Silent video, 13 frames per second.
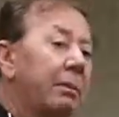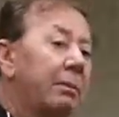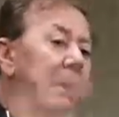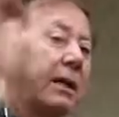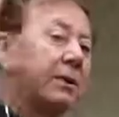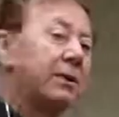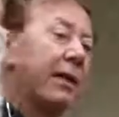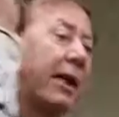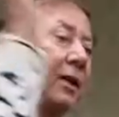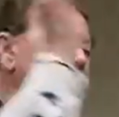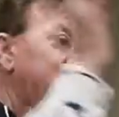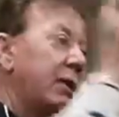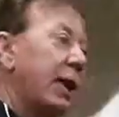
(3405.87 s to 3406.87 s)
because of
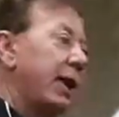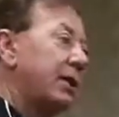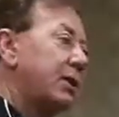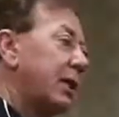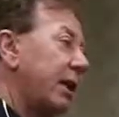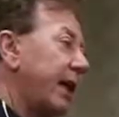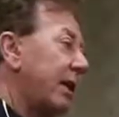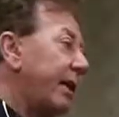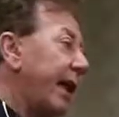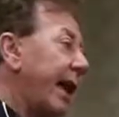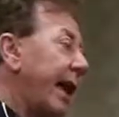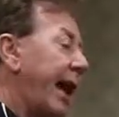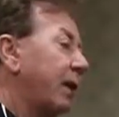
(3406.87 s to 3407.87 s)
that intensity at
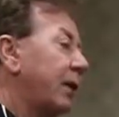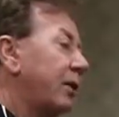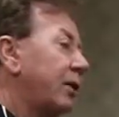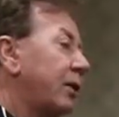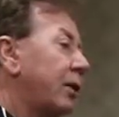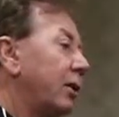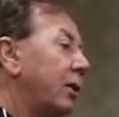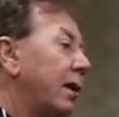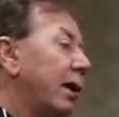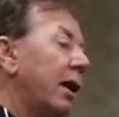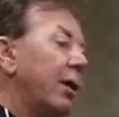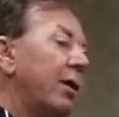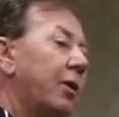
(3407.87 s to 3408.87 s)
that altitude,
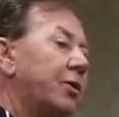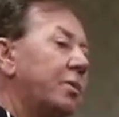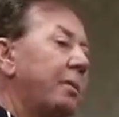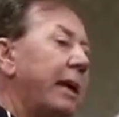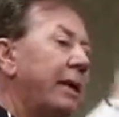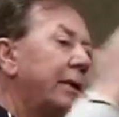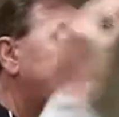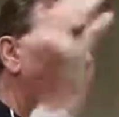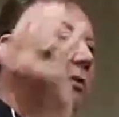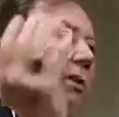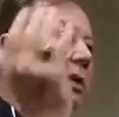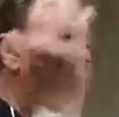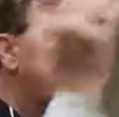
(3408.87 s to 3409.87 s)
those beans have
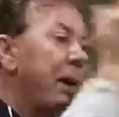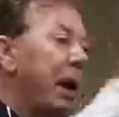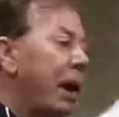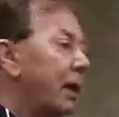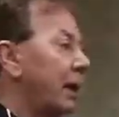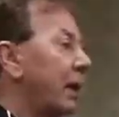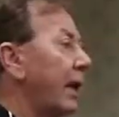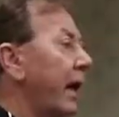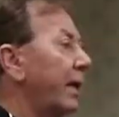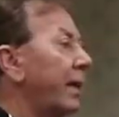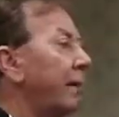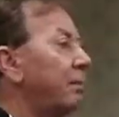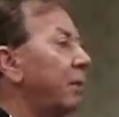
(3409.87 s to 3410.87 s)
responded
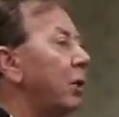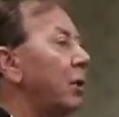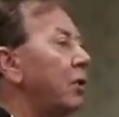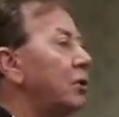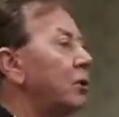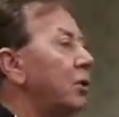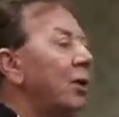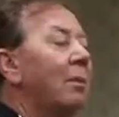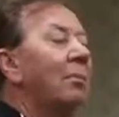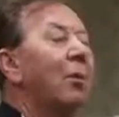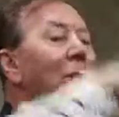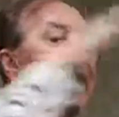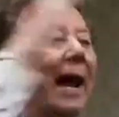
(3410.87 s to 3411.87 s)
and they produced
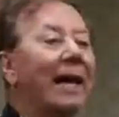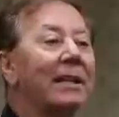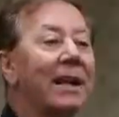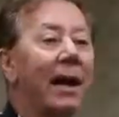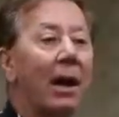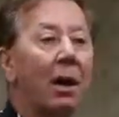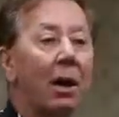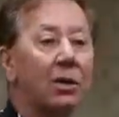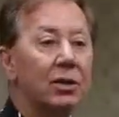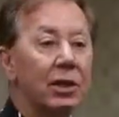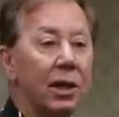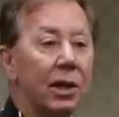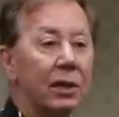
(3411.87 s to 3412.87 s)
more
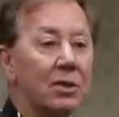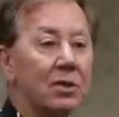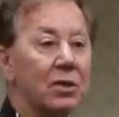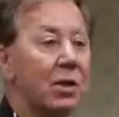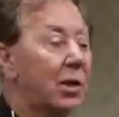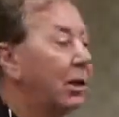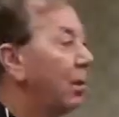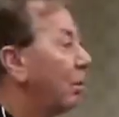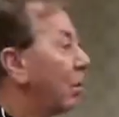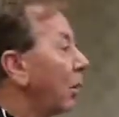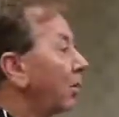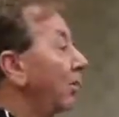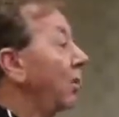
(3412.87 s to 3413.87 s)
antioxidants,
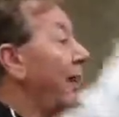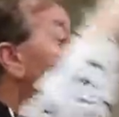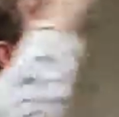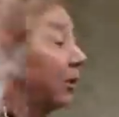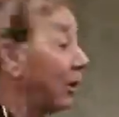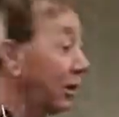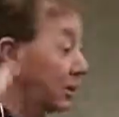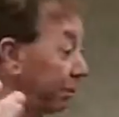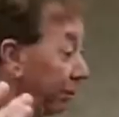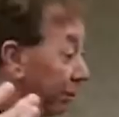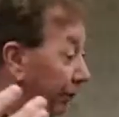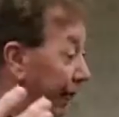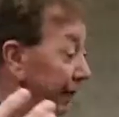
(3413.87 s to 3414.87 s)
more flavonoids,
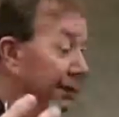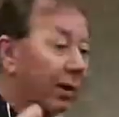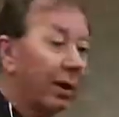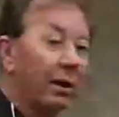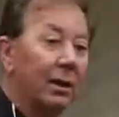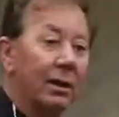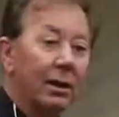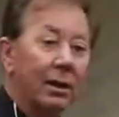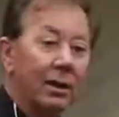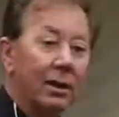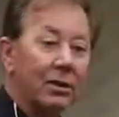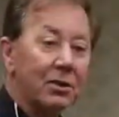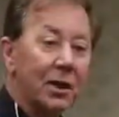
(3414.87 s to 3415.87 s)
more flavor,
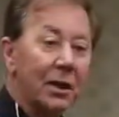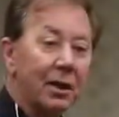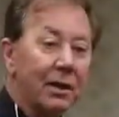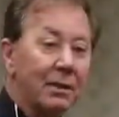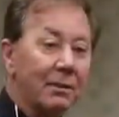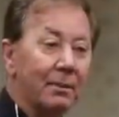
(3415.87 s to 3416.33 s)
you see?